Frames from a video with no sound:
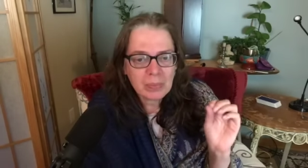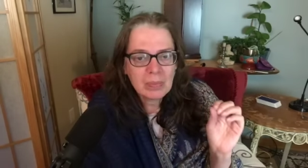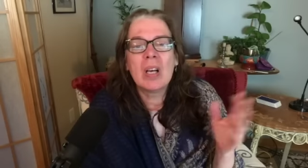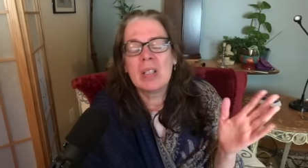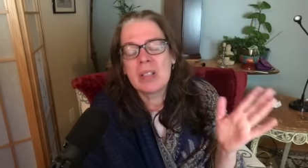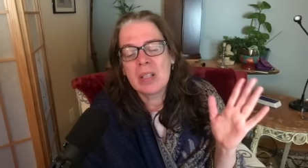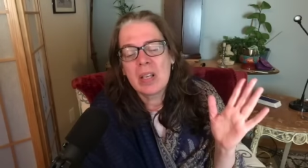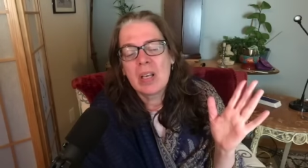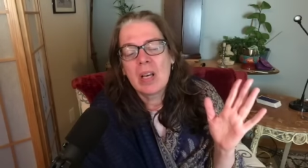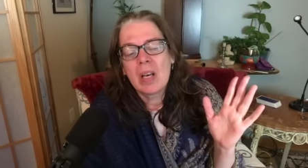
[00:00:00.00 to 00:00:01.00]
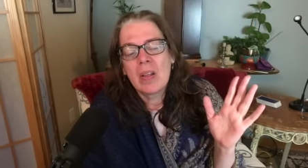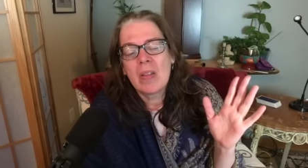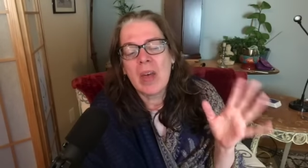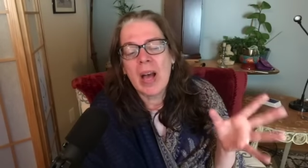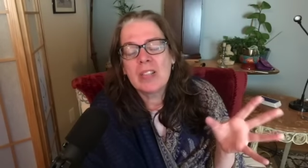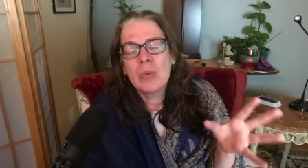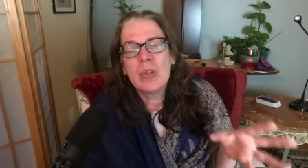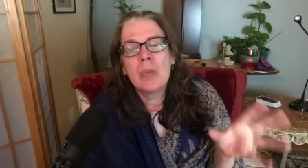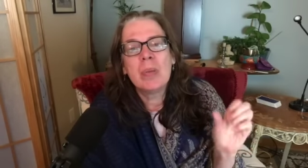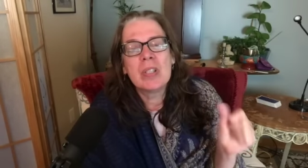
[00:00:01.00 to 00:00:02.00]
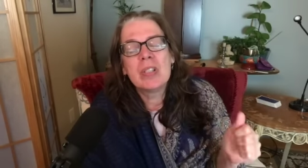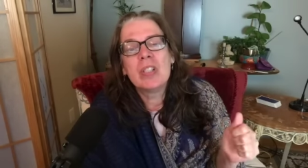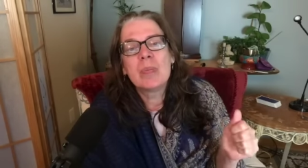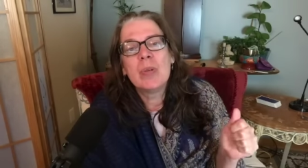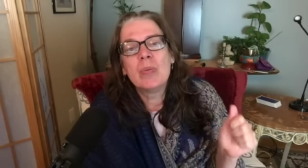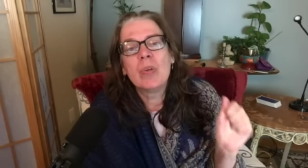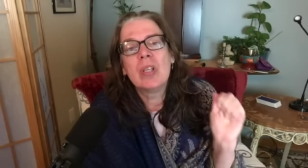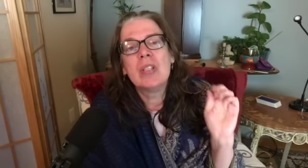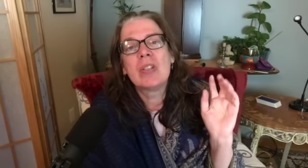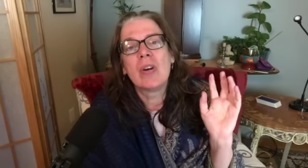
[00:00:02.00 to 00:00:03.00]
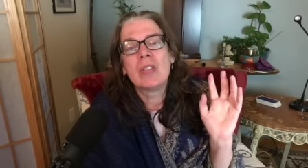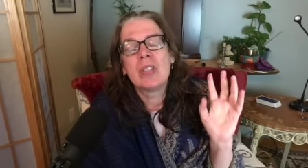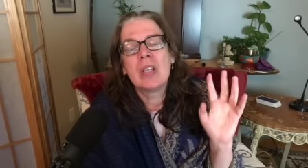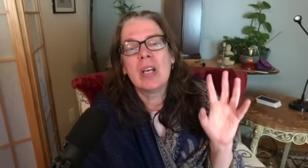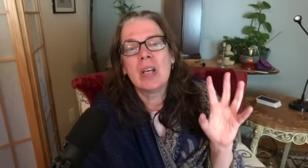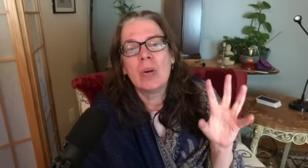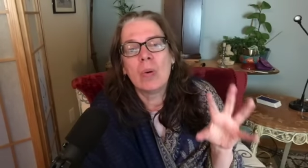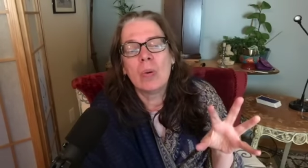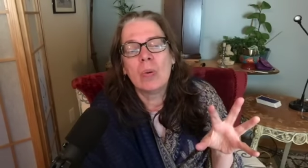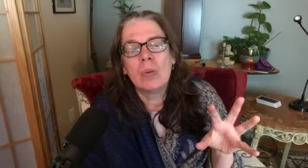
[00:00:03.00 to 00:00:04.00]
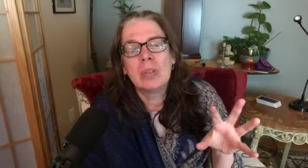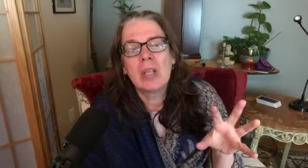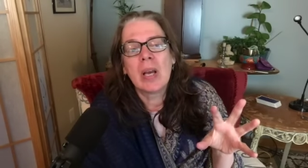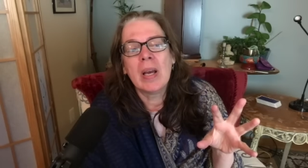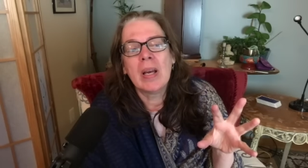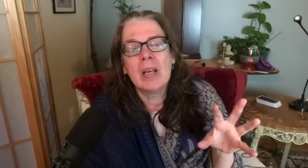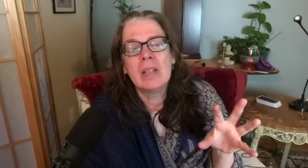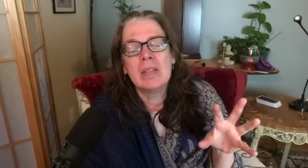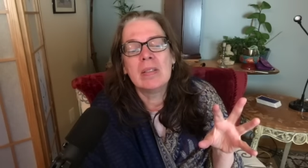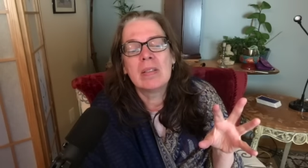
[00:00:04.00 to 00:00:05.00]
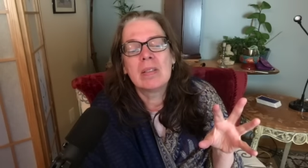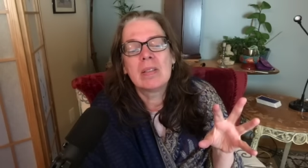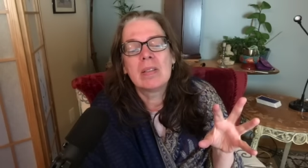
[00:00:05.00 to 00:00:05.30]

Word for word: as that's when the businessmen really start to take hold, and